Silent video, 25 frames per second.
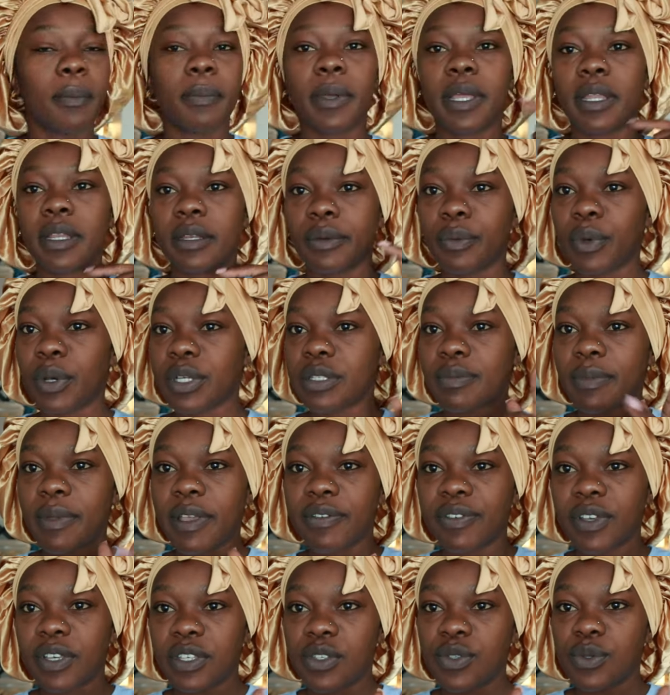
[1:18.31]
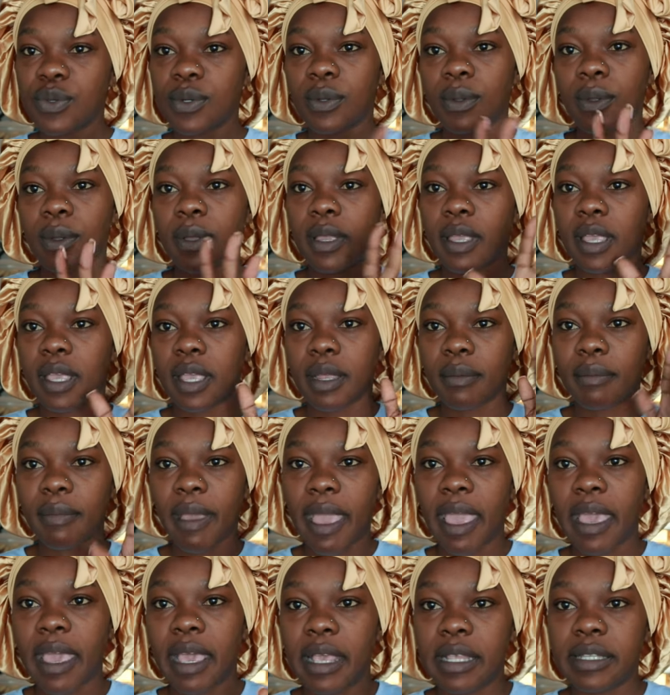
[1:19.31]
And washed my face real quick and
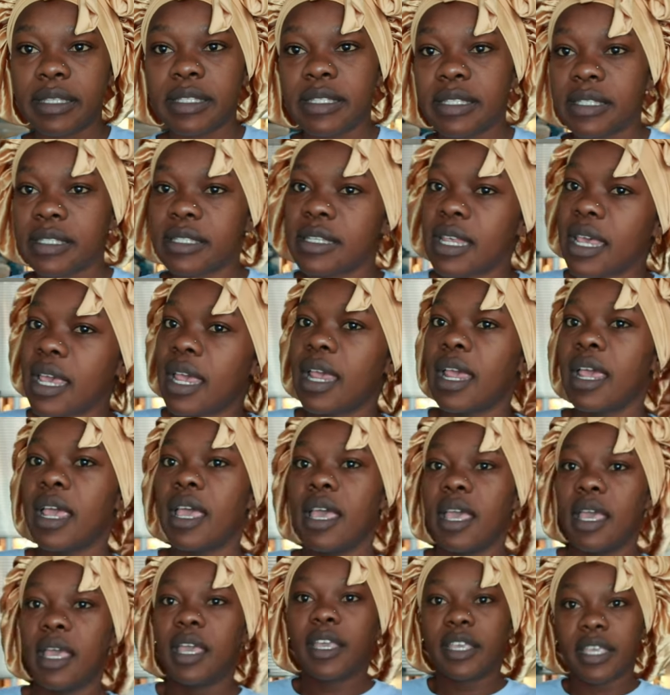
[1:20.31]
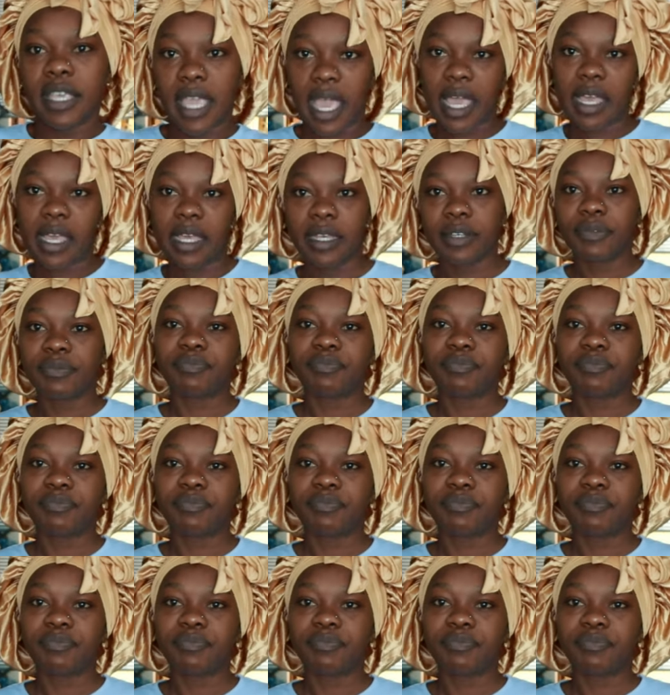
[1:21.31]
my hands. Yeah.